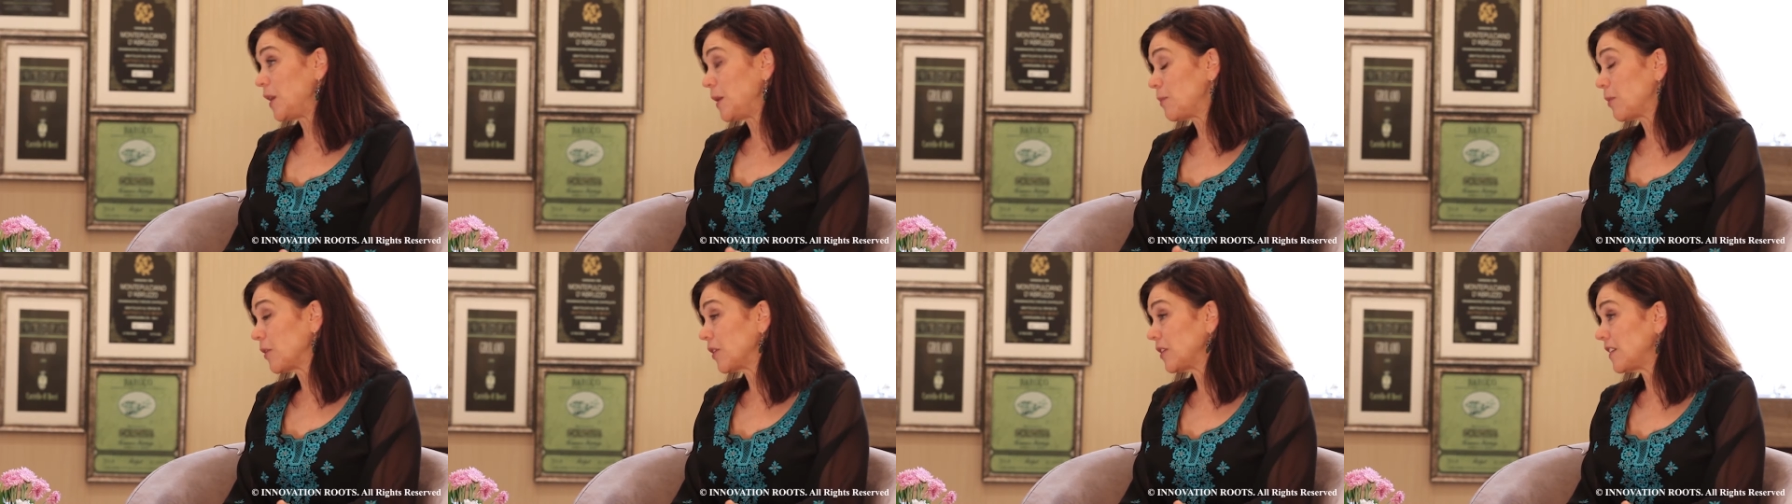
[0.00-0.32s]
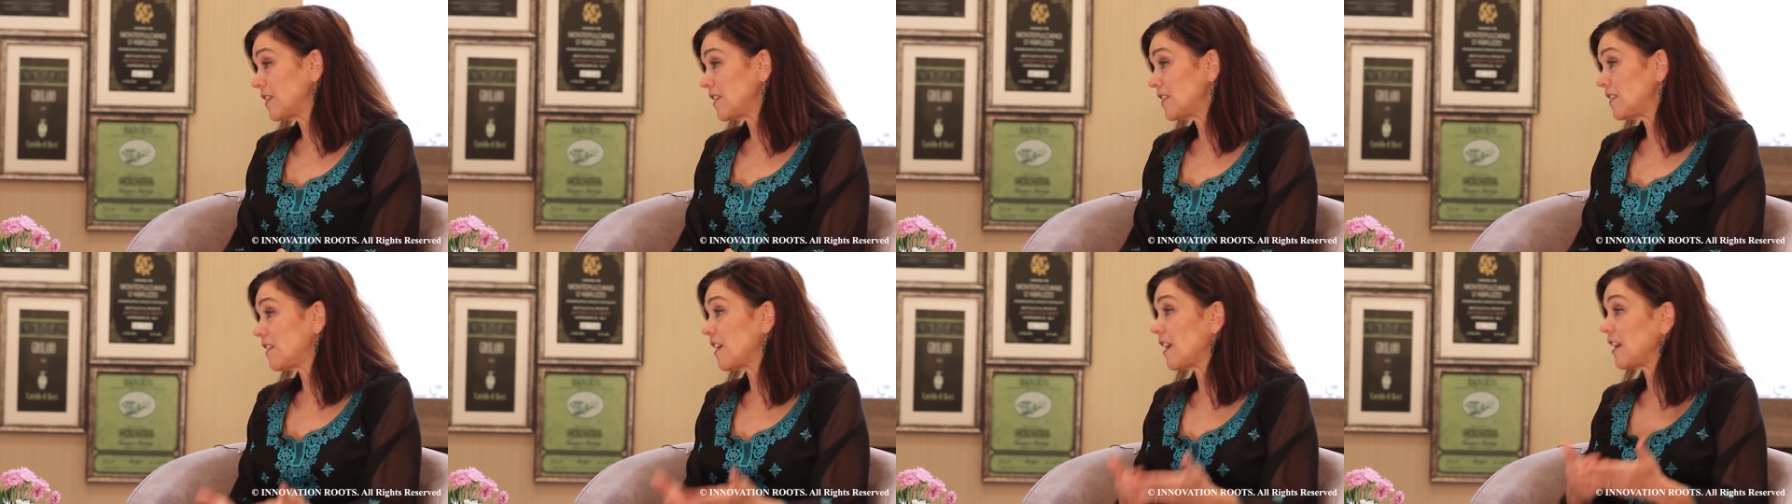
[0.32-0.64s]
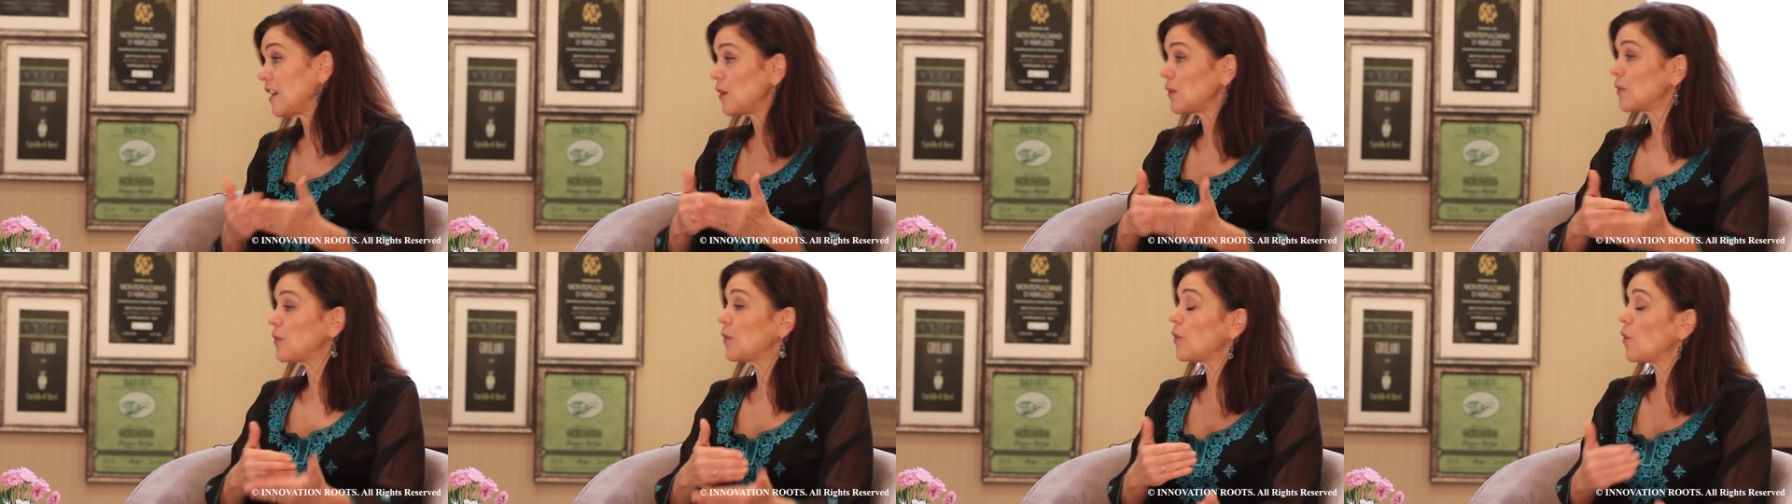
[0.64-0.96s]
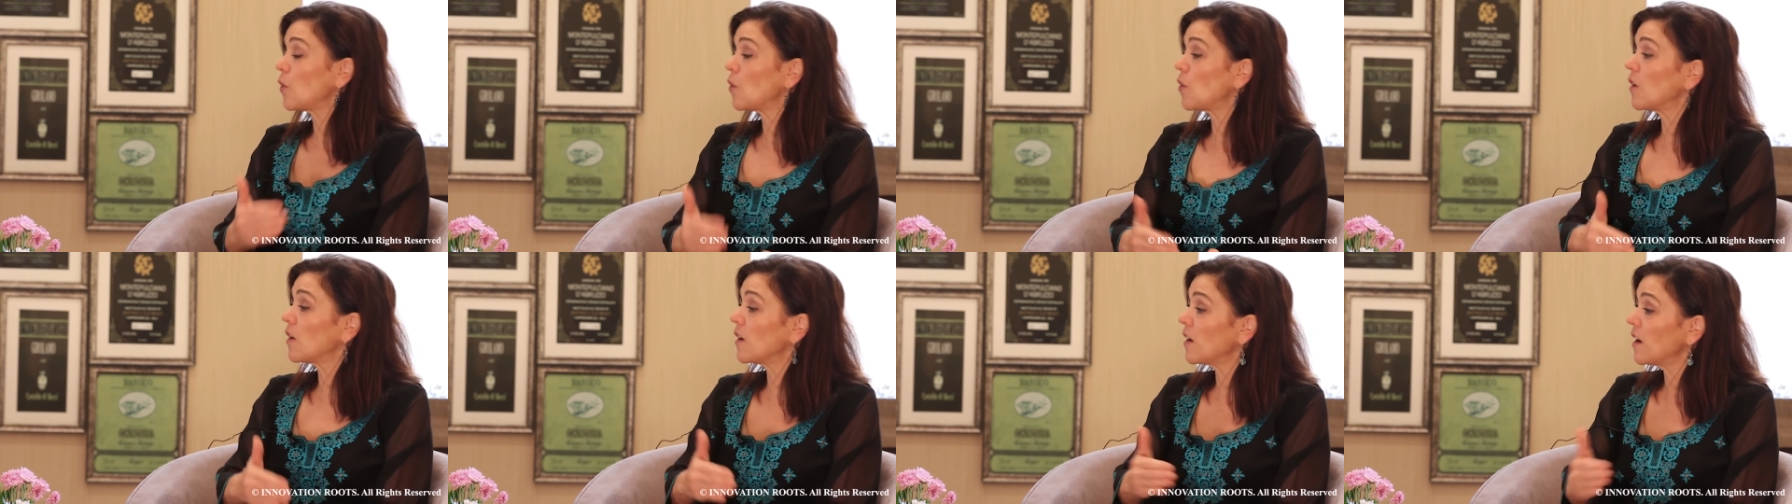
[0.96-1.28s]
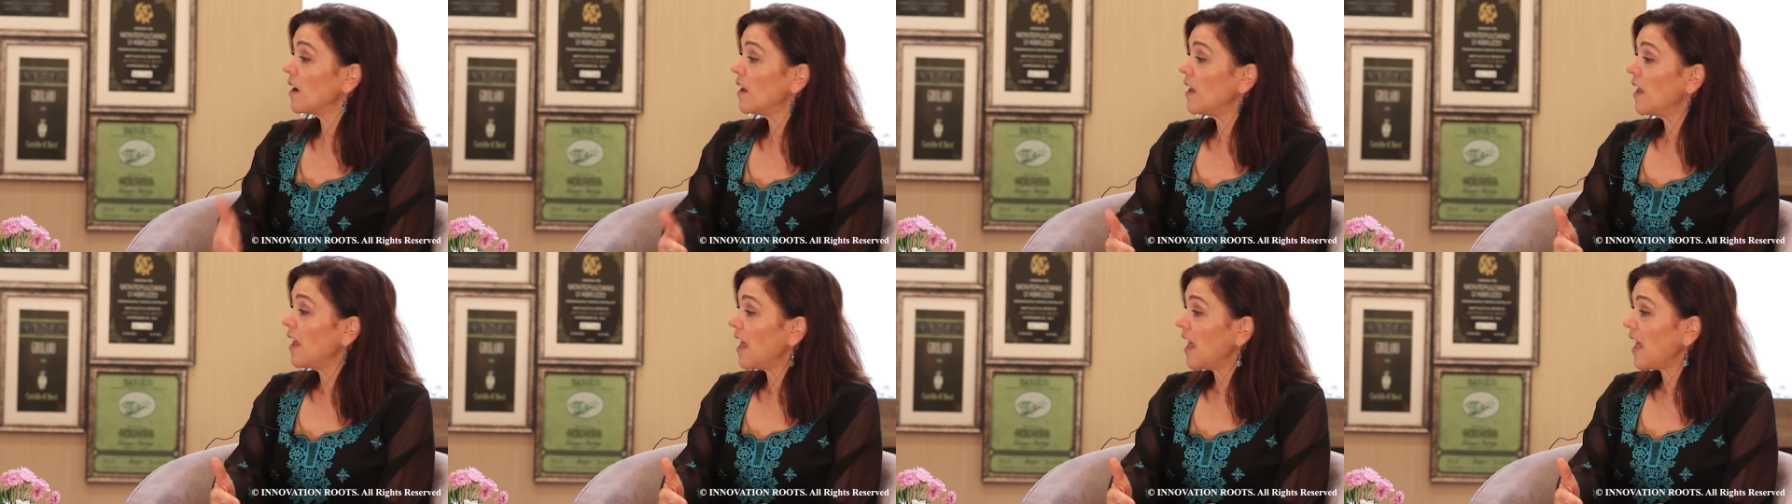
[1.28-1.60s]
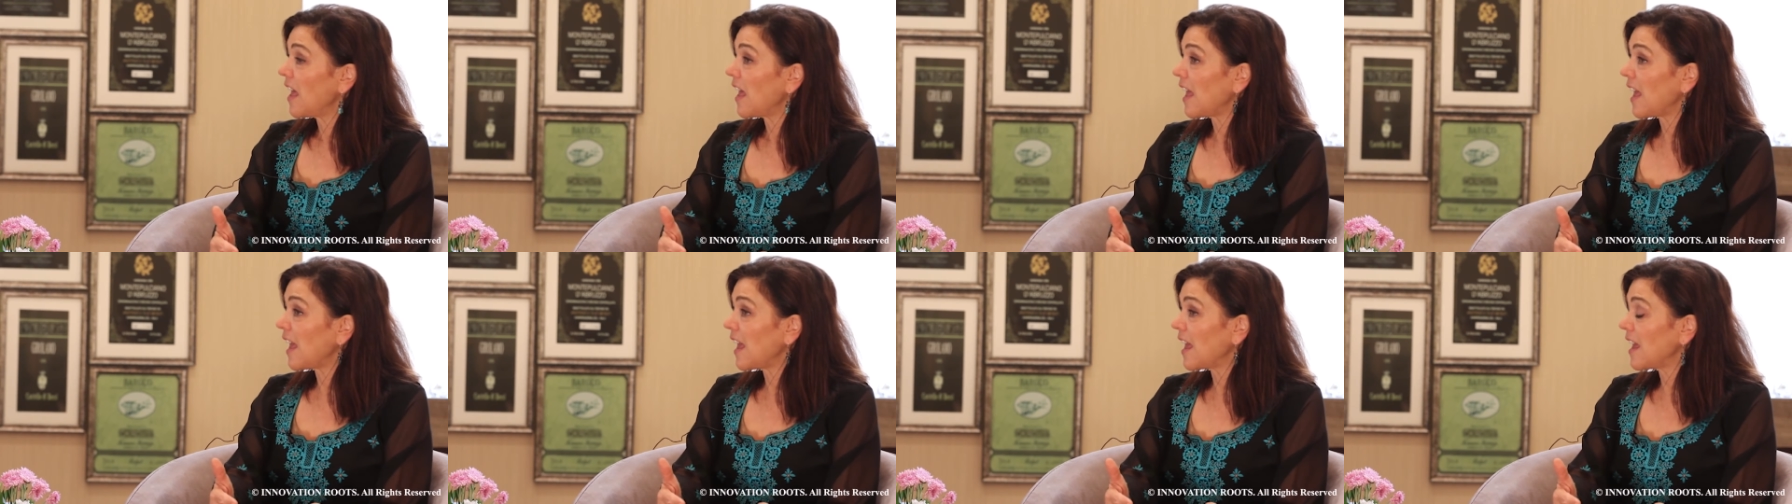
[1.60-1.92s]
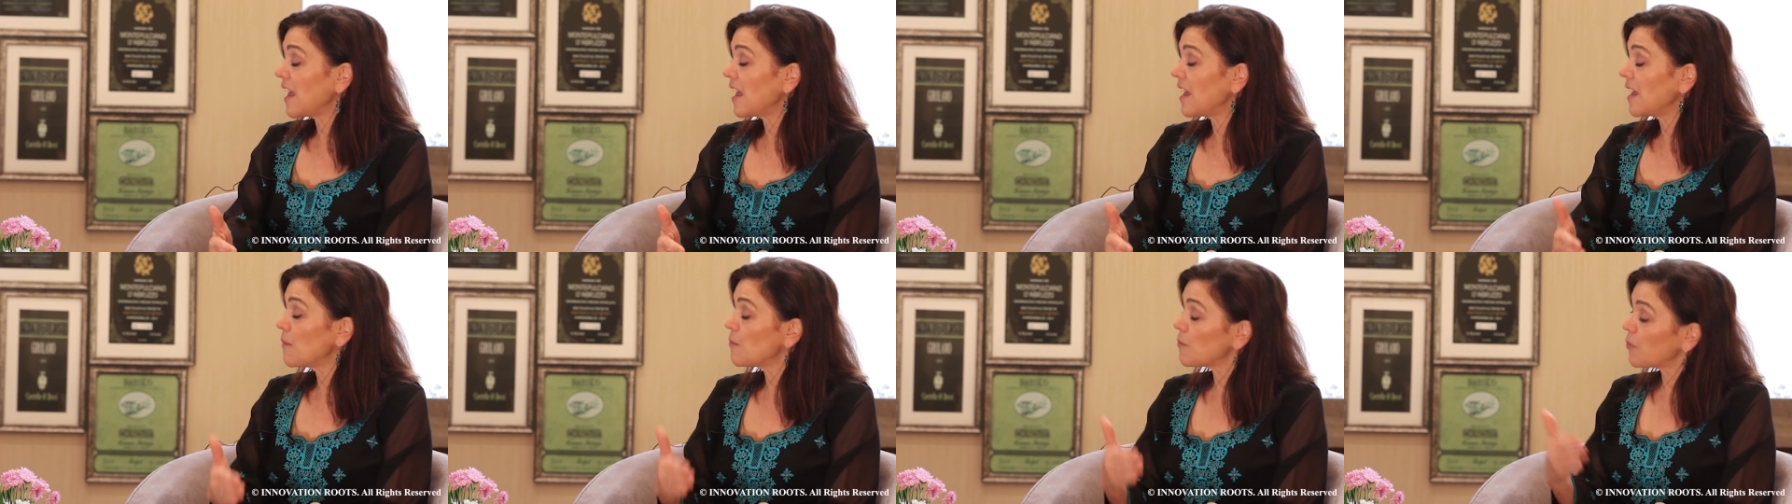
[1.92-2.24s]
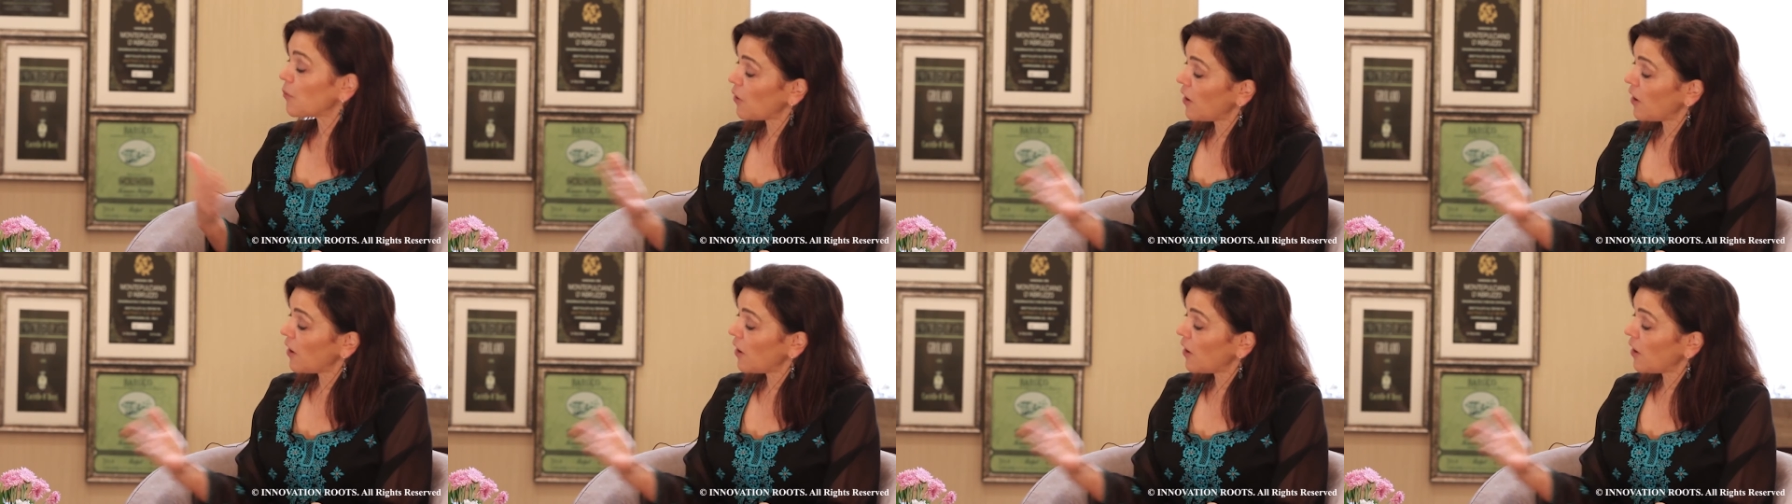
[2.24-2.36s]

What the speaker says: people to study for a